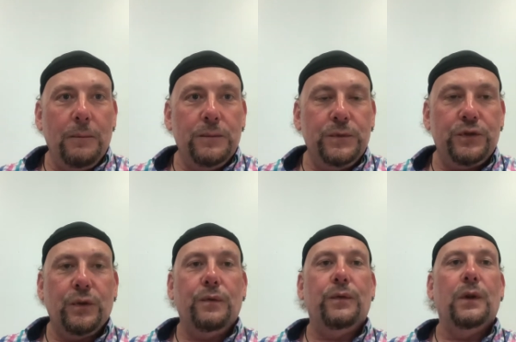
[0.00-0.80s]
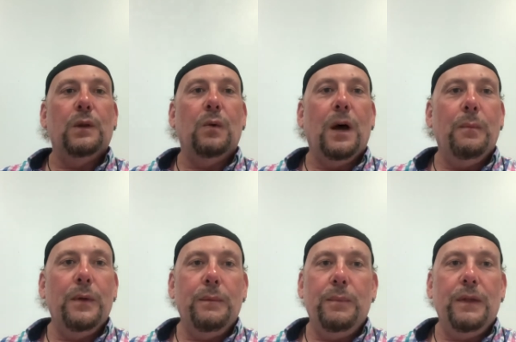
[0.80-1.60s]
struggle for a little while,
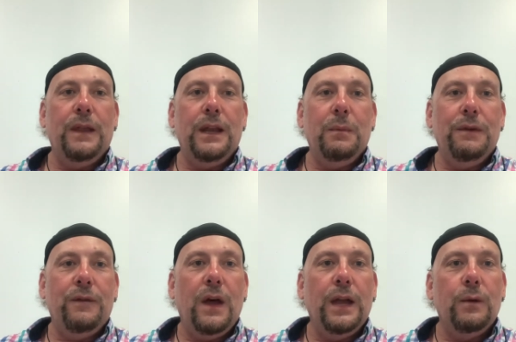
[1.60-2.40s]
but then they'll be fine.